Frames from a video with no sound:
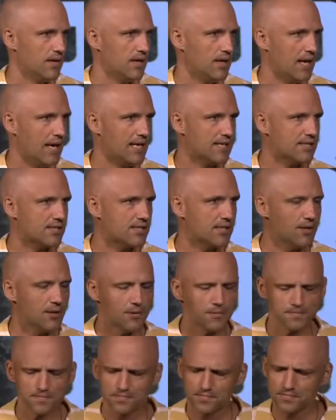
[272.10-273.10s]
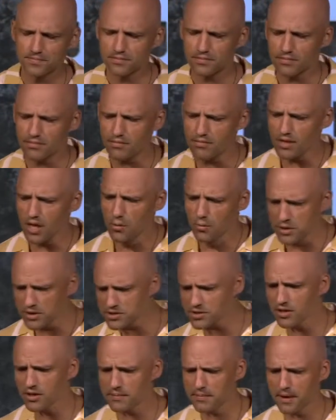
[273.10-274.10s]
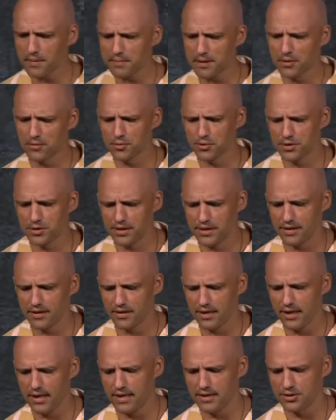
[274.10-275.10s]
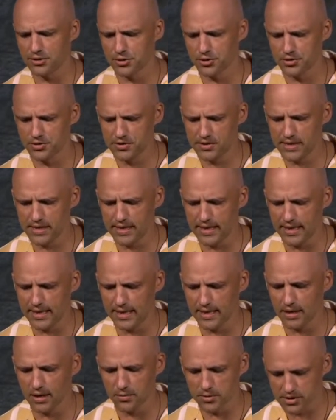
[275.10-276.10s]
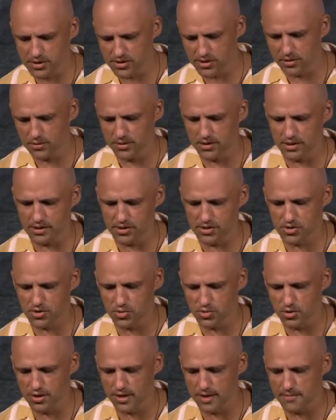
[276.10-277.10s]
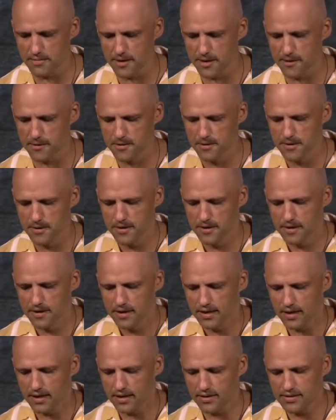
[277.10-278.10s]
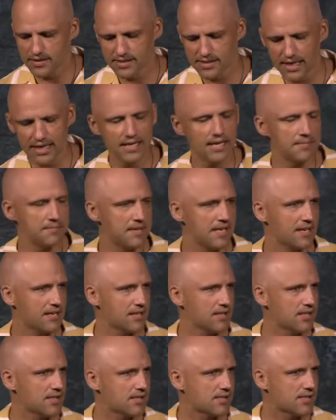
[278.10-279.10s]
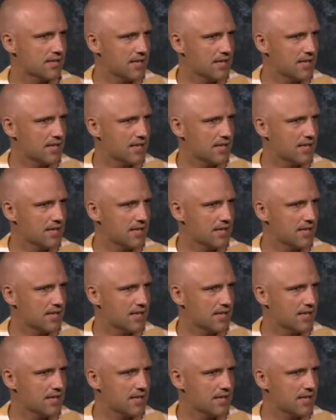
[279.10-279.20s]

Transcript: And so I want to talk about being rooted in truth today, and I want to start with this story about this guy named Nicolas.